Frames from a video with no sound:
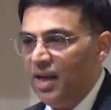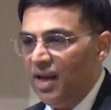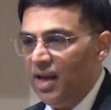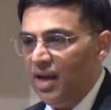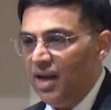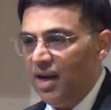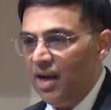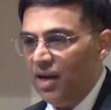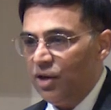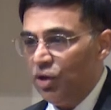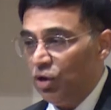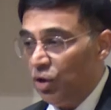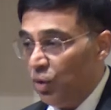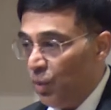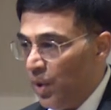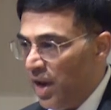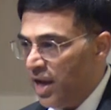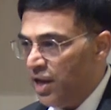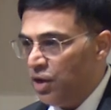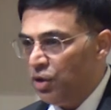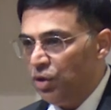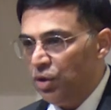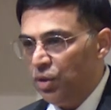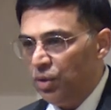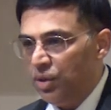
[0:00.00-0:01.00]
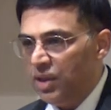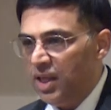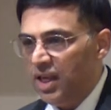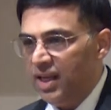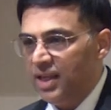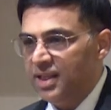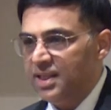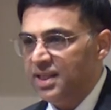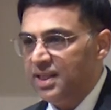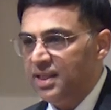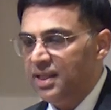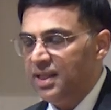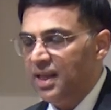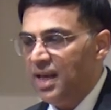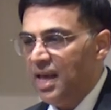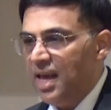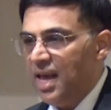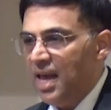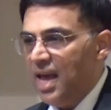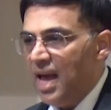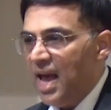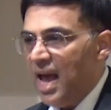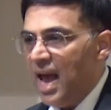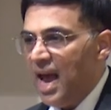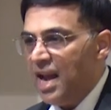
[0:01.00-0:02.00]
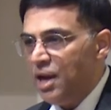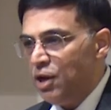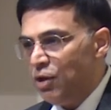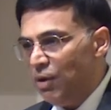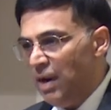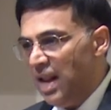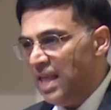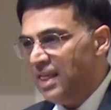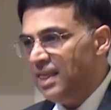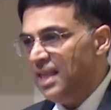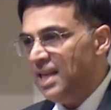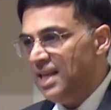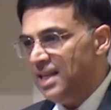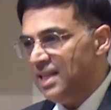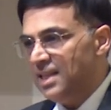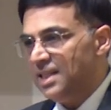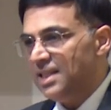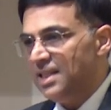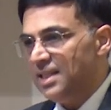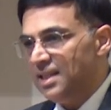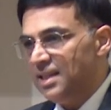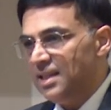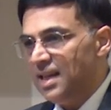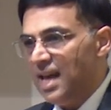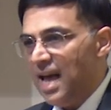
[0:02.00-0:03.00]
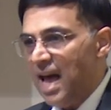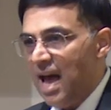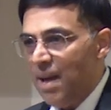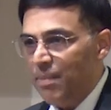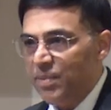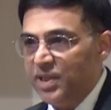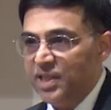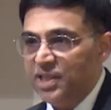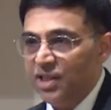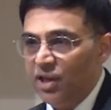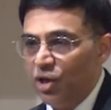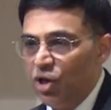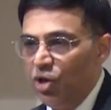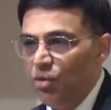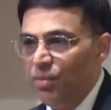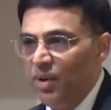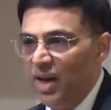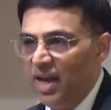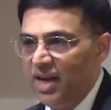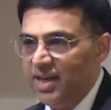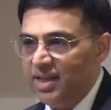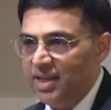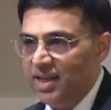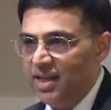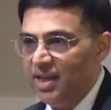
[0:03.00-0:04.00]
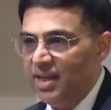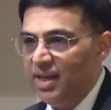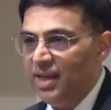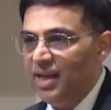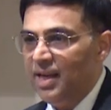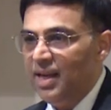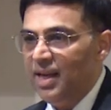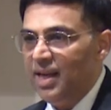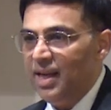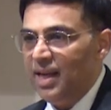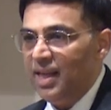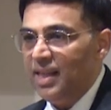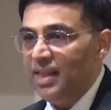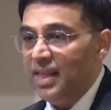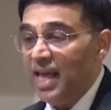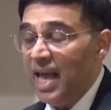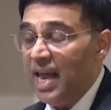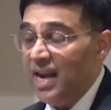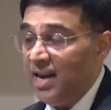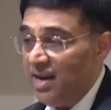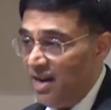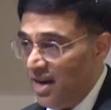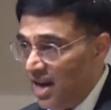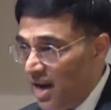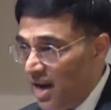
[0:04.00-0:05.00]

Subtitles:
to the way you do things, and you let these habits accumulate, then